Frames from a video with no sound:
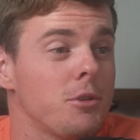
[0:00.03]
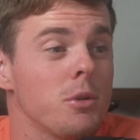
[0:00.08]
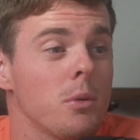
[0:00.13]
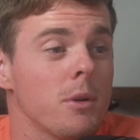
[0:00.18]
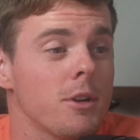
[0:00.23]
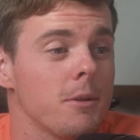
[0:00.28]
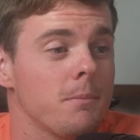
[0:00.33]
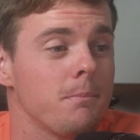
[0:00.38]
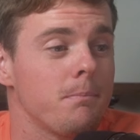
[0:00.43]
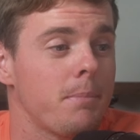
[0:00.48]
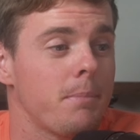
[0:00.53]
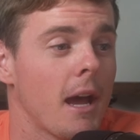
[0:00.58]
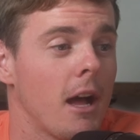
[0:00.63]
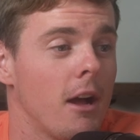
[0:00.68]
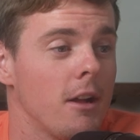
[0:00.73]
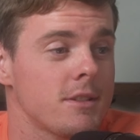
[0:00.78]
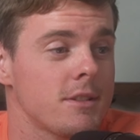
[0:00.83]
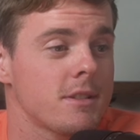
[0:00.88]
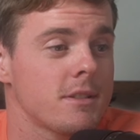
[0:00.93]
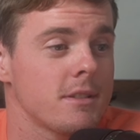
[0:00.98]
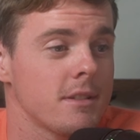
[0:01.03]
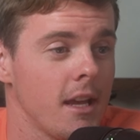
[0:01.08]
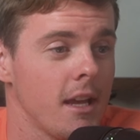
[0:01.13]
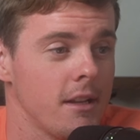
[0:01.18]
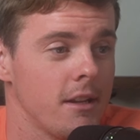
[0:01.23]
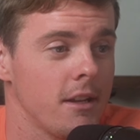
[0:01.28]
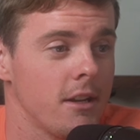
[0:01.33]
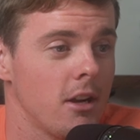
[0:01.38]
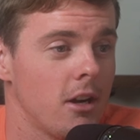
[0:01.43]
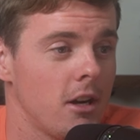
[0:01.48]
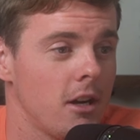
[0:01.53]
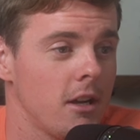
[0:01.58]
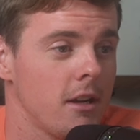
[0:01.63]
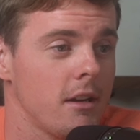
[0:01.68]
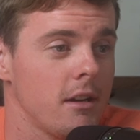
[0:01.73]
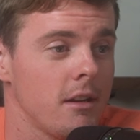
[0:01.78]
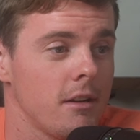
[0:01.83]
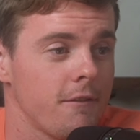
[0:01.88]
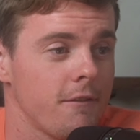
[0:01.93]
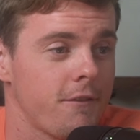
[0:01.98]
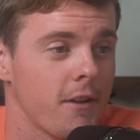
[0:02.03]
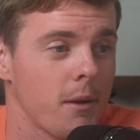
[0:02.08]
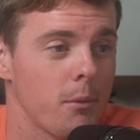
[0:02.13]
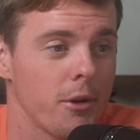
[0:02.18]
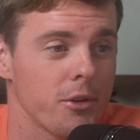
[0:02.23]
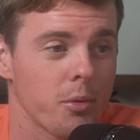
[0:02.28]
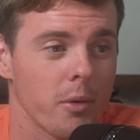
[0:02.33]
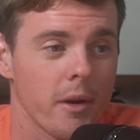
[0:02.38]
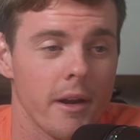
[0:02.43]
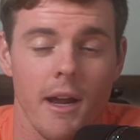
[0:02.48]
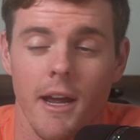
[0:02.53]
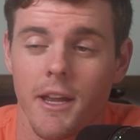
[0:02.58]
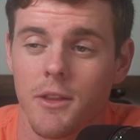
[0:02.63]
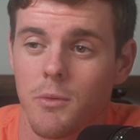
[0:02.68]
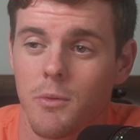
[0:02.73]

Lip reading: you know what your balance ended on February 29th